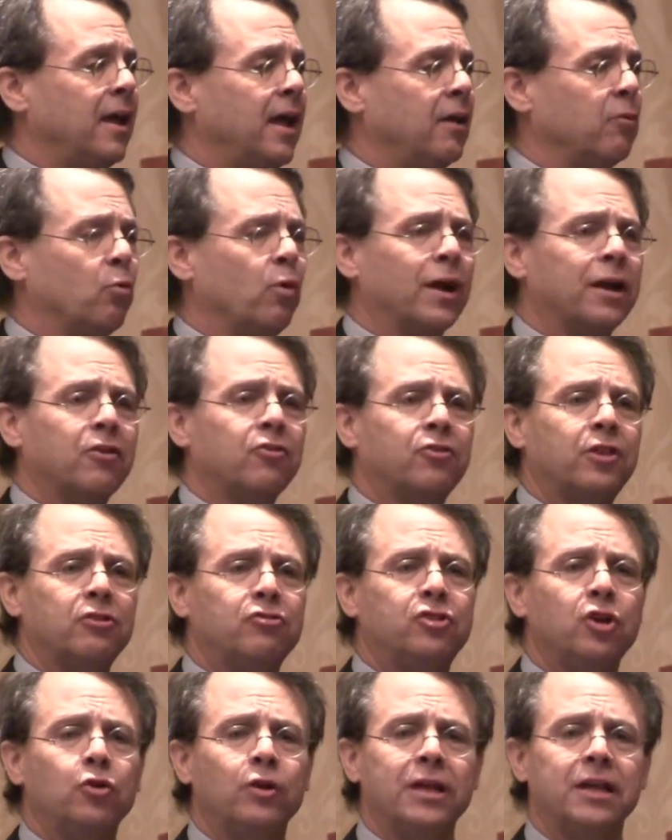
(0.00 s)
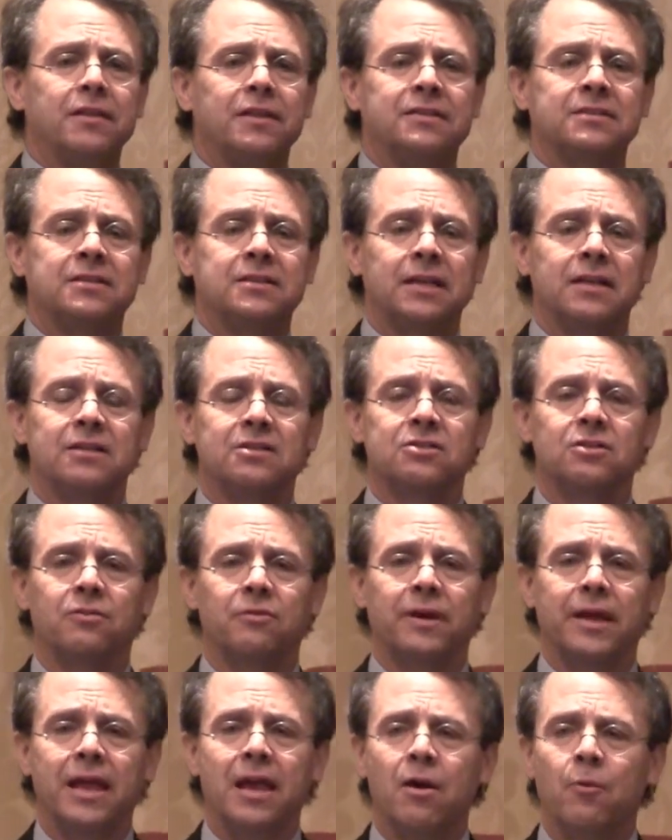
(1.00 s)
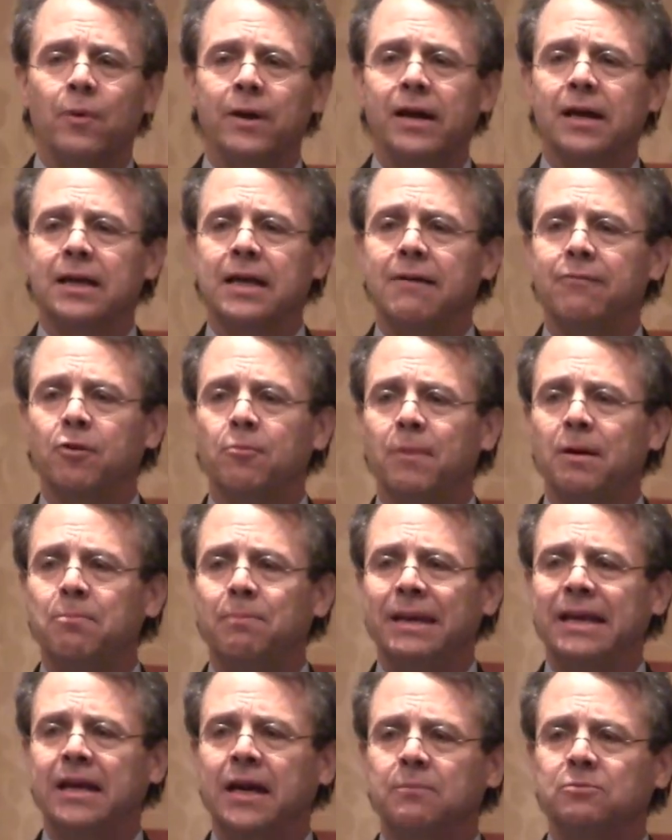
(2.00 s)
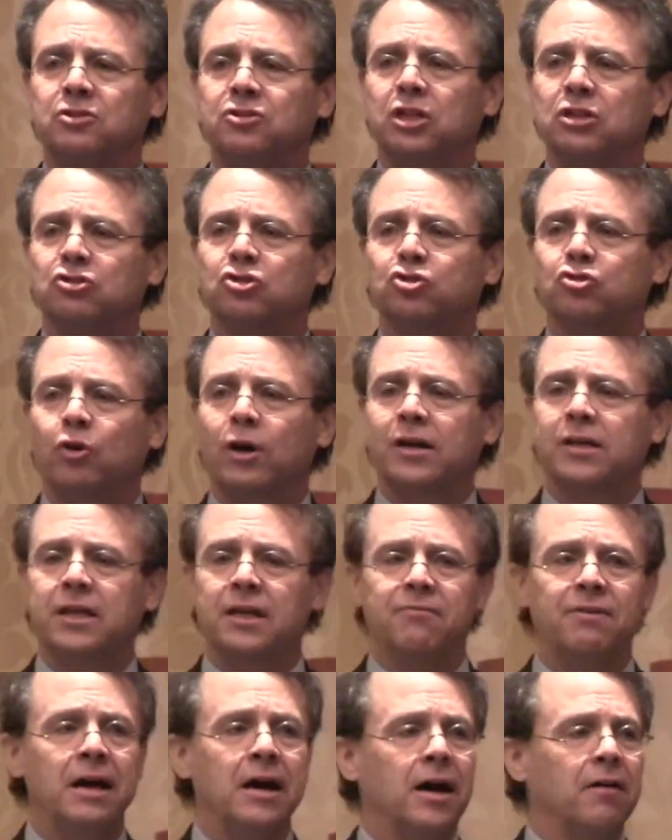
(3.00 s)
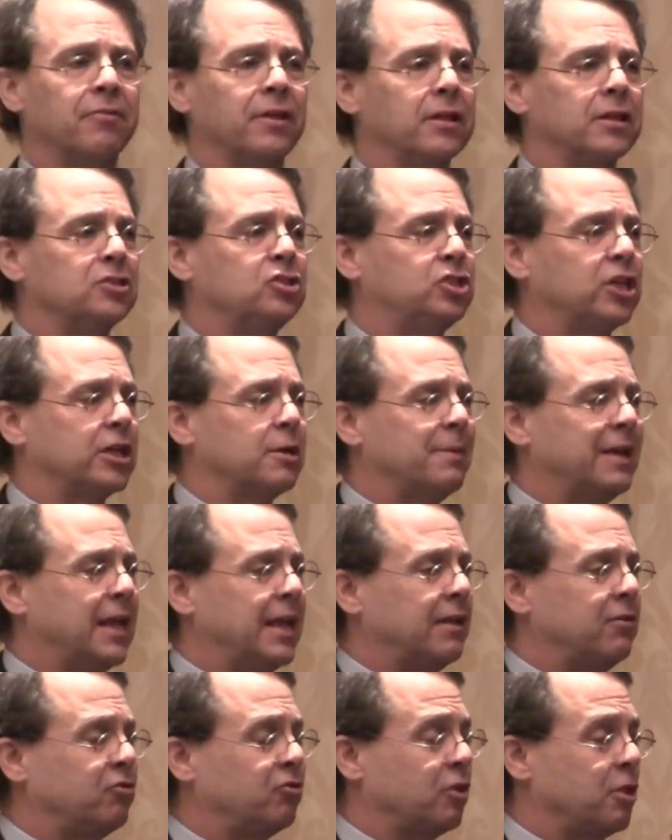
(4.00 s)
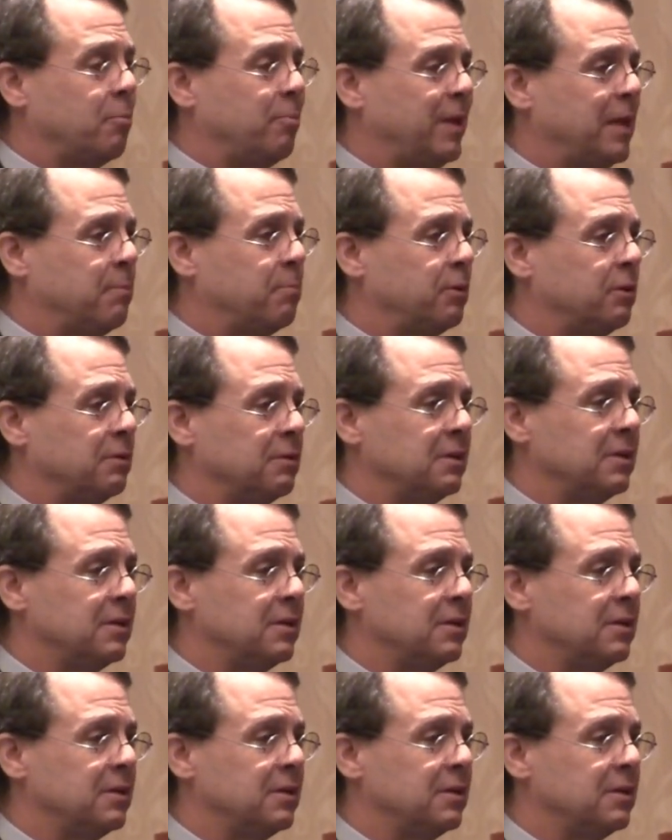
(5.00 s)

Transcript: And what is the duty of the citizenry when a government becomes destructive of the legitimate ends of the people?